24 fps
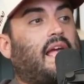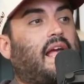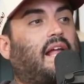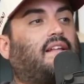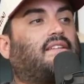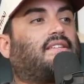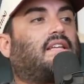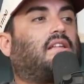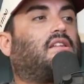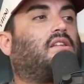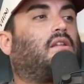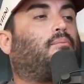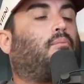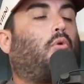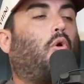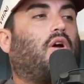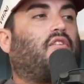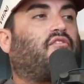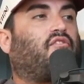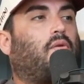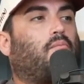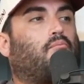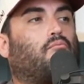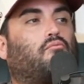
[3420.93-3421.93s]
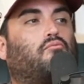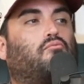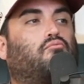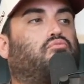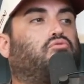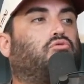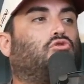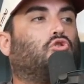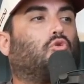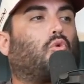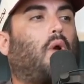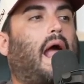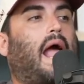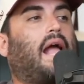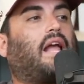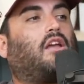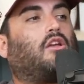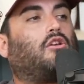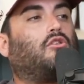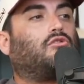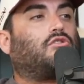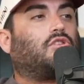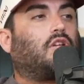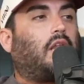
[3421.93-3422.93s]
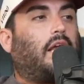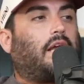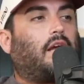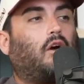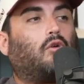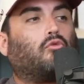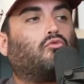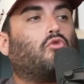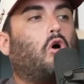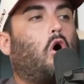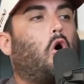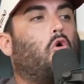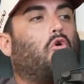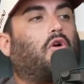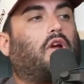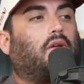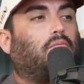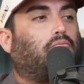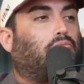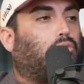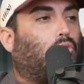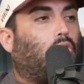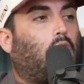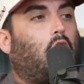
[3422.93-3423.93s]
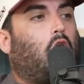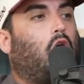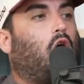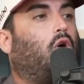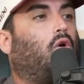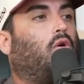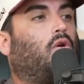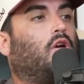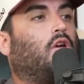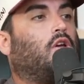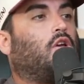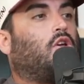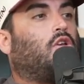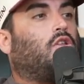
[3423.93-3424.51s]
and it's not the boyfriend dragging you to like a Rogan bro